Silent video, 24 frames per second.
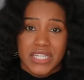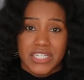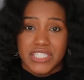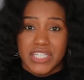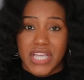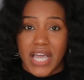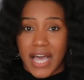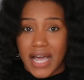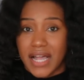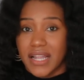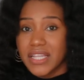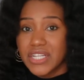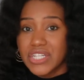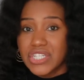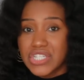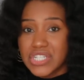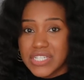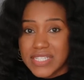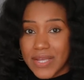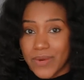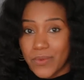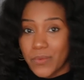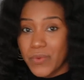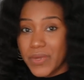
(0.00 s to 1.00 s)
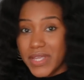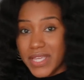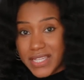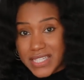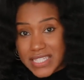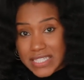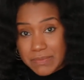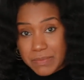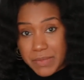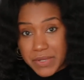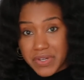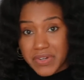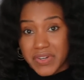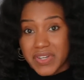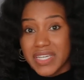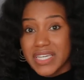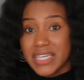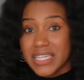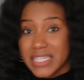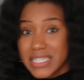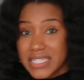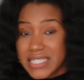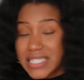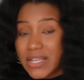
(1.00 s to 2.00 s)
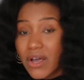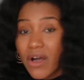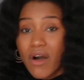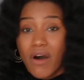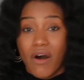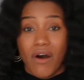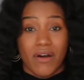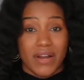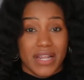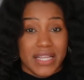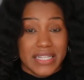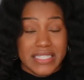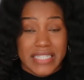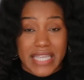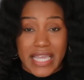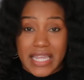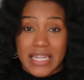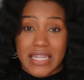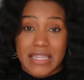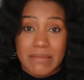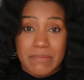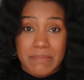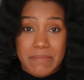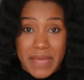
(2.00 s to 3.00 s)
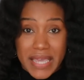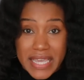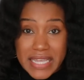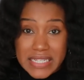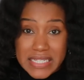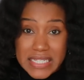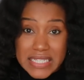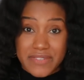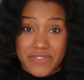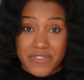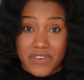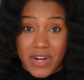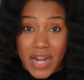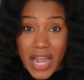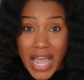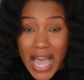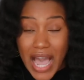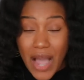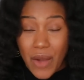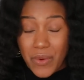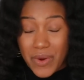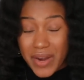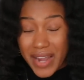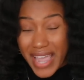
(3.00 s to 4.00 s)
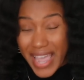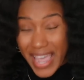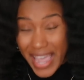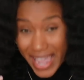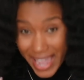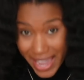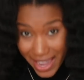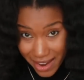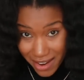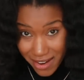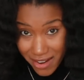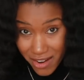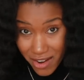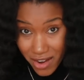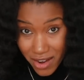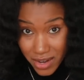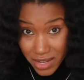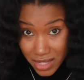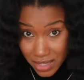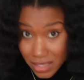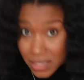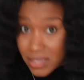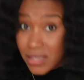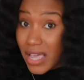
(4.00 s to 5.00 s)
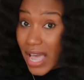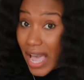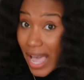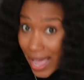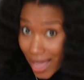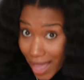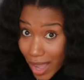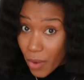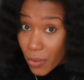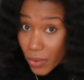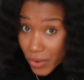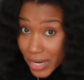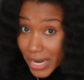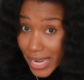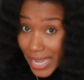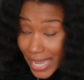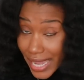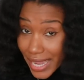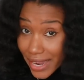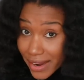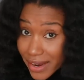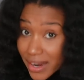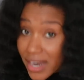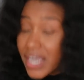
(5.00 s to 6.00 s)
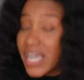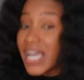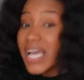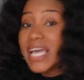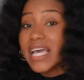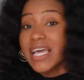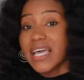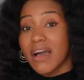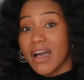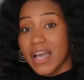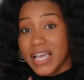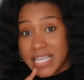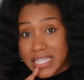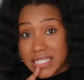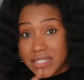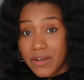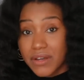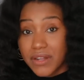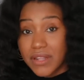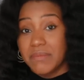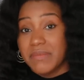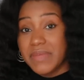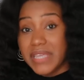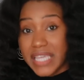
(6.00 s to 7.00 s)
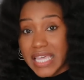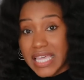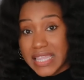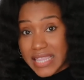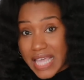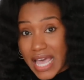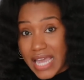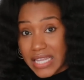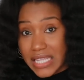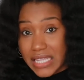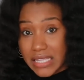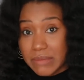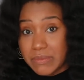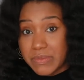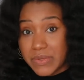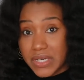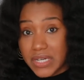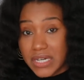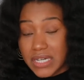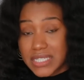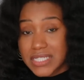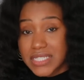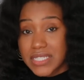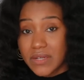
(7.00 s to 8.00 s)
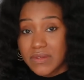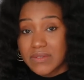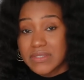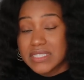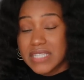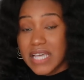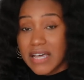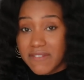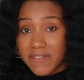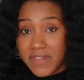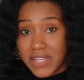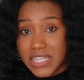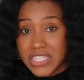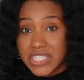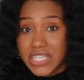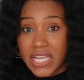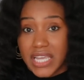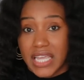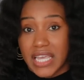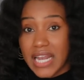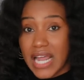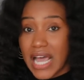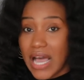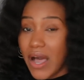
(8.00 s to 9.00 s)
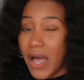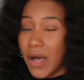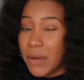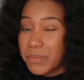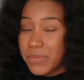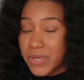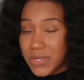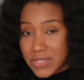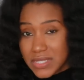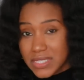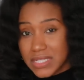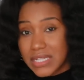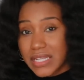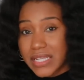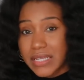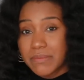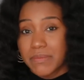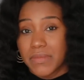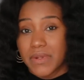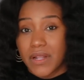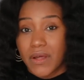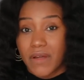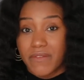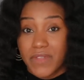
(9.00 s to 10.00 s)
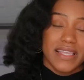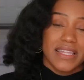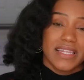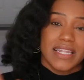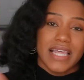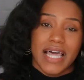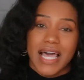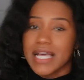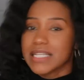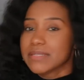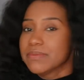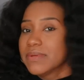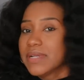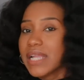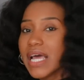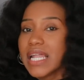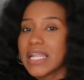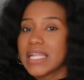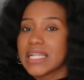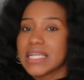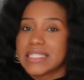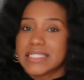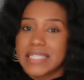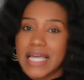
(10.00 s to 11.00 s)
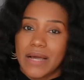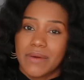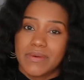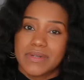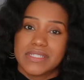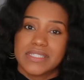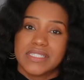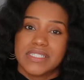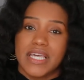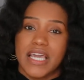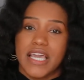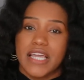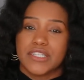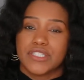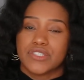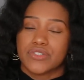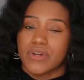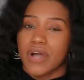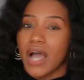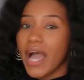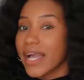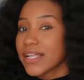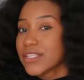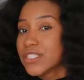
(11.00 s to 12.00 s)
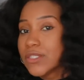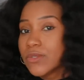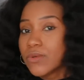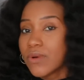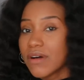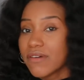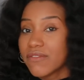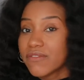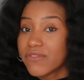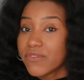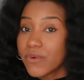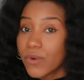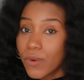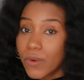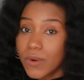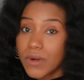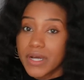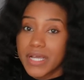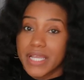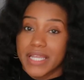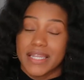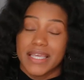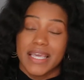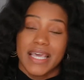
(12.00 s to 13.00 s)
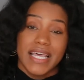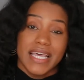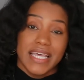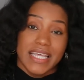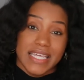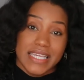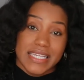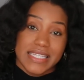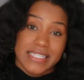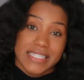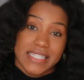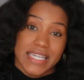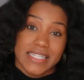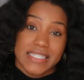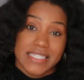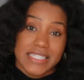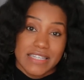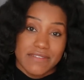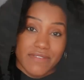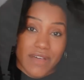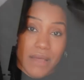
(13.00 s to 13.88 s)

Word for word: challenges that we experience on a daily basis for our hair, our hair is going to be in that ebook. So definitely check it out. I'll post the link below. And last but not least, I would say try to avoid excessive